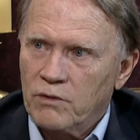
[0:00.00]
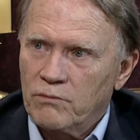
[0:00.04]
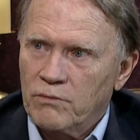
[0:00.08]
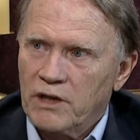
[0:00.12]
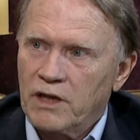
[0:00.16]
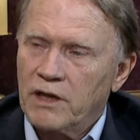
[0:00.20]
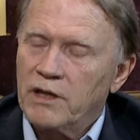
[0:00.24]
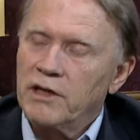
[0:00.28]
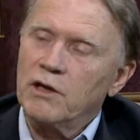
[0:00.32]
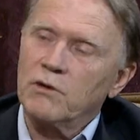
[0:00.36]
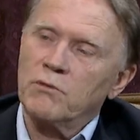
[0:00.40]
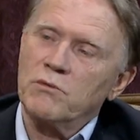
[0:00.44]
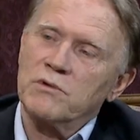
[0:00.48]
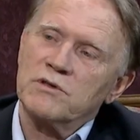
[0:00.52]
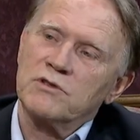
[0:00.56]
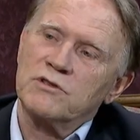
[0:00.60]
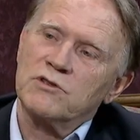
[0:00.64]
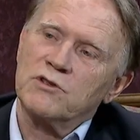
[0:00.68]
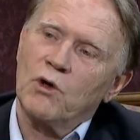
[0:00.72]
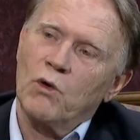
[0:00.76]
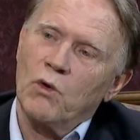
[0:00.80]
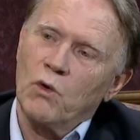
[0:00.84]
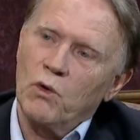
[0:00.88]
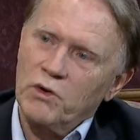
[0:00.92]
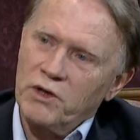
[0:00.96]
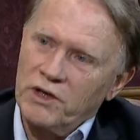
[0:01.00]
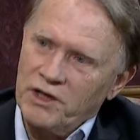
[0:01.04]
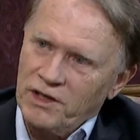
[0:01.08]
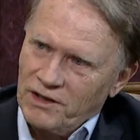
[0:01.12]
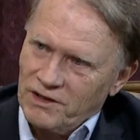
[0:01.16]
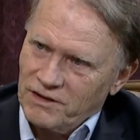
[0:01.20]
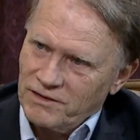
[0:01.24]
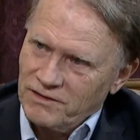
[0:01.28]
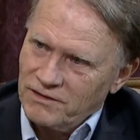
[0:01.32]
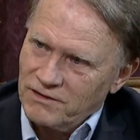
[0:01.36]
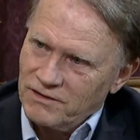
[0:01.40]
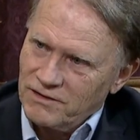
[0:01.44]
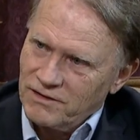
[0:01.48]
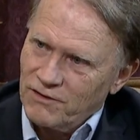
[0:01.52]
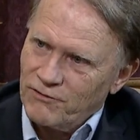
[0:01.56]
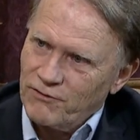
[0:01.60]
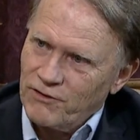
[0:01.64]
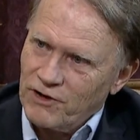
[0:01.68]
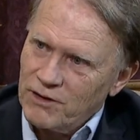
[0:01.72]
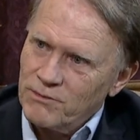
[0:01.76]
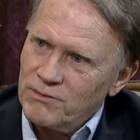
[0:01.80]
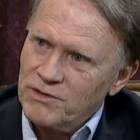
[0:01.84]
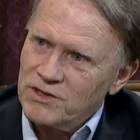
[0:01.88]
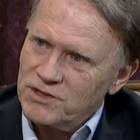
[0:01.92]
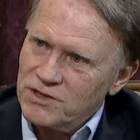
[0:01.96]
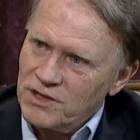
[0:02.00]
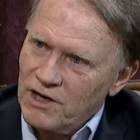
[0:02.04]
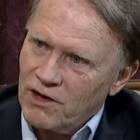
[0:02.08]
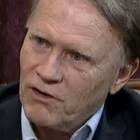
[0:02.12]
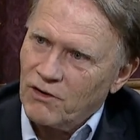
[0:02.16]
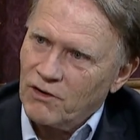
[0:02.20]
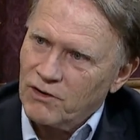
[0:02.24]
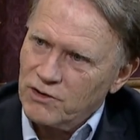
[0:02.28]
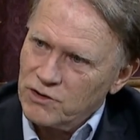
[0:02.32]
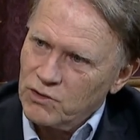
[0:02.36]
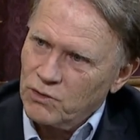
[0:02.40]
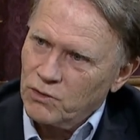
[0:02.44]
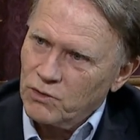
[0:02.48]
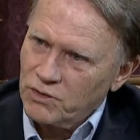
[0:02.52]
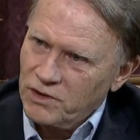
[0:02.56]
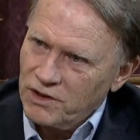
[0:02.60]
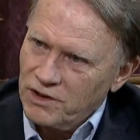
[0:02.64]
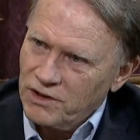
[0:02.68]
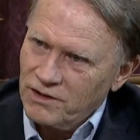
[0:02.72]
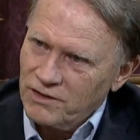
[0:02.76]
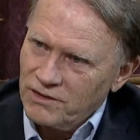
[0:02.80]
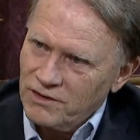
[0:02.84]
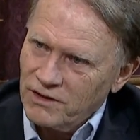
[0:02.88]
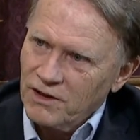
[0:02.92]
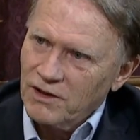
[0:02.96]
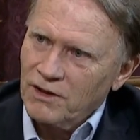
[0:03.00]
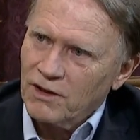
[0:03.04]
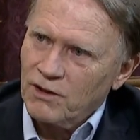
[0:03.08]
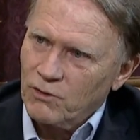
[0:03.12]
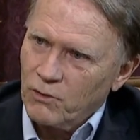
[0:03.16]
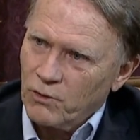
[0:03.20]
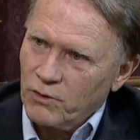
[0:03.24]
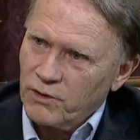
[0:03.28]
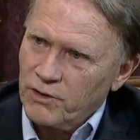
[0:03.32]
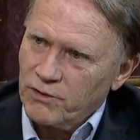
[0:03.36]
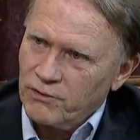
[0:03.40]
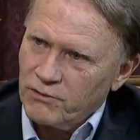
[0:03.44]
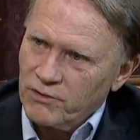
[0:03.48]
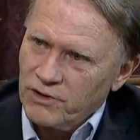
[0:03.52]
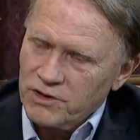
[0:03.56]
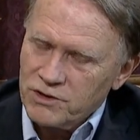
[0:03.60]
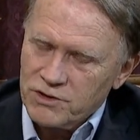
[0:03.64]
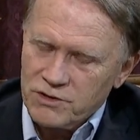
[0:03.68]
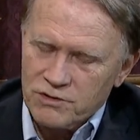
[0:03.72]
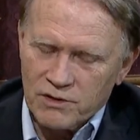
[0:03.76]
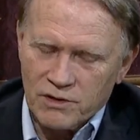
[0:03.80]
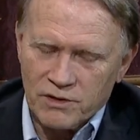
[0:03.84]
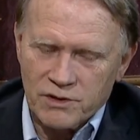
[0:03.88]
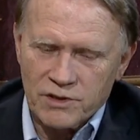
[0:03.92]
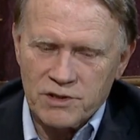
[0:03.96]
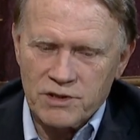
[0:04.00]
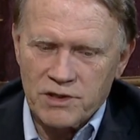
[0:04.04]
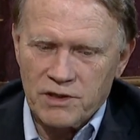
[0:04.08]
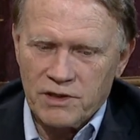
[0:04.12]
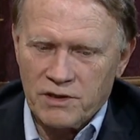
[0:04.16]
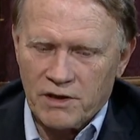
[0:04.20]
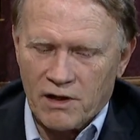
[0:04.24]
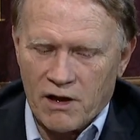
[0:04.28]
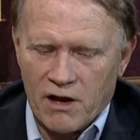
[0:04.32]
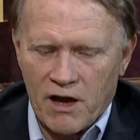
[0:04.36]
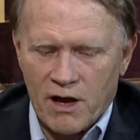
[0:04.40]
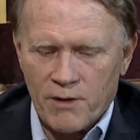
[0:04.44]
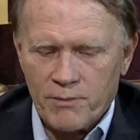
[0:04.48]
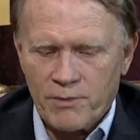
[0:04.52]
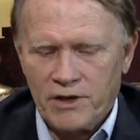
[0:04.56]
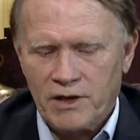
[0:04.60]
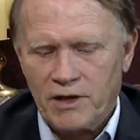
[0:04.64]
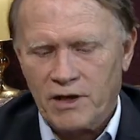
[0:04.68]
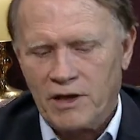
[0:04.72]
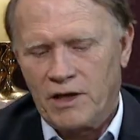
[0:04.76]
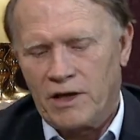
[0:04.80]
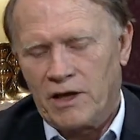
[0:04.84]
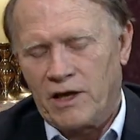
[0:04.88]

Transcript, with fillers: on me. And it was Tolkien, the famous J.R.R. Tolkien, Lord of the Rings trilogy, The Hobbit.